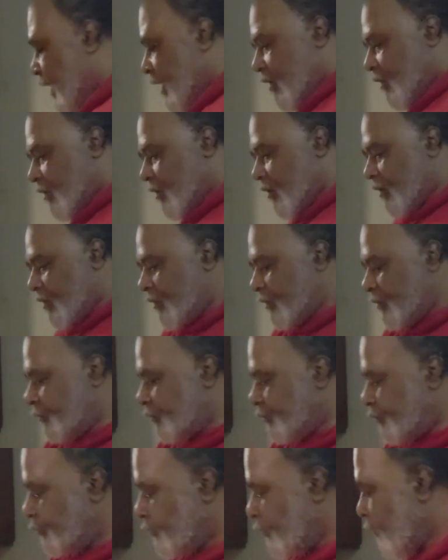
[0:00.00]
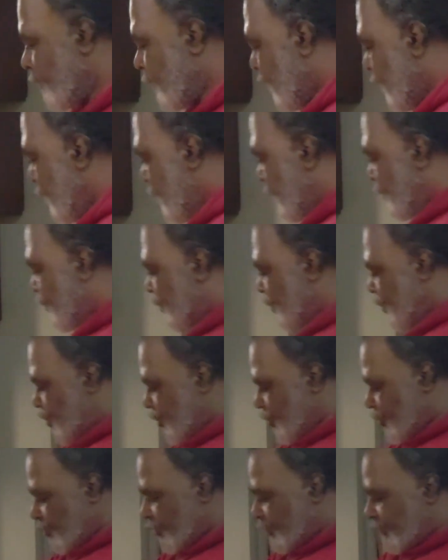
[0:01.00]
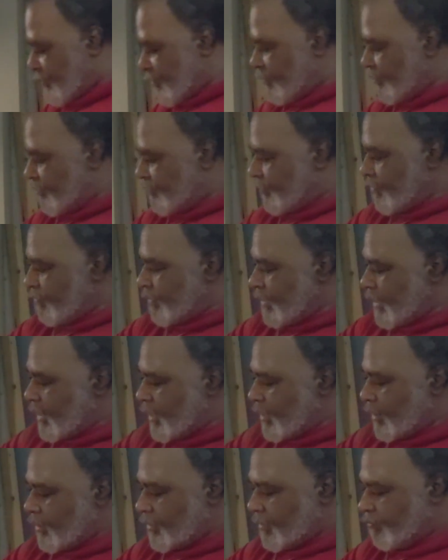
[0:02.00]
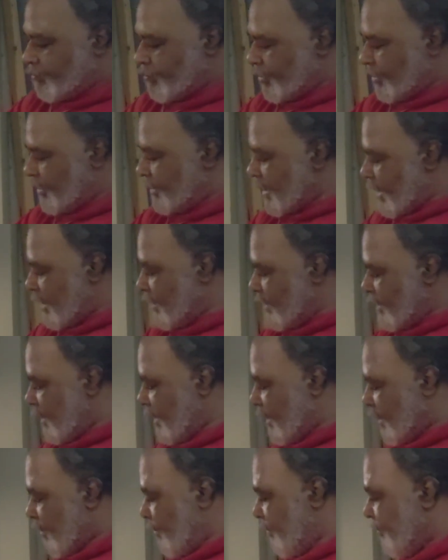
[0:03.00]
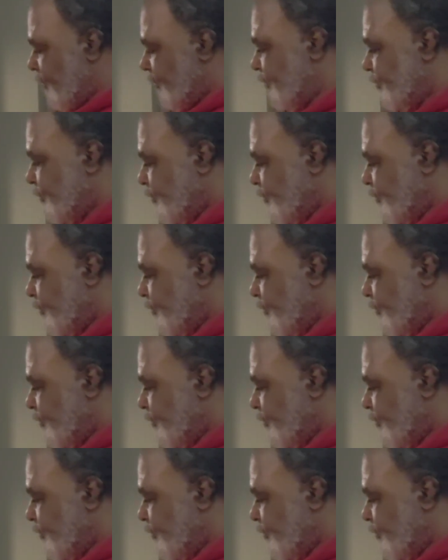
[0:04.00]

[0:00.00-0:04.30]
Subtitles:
here is the juice from that. Put that in there.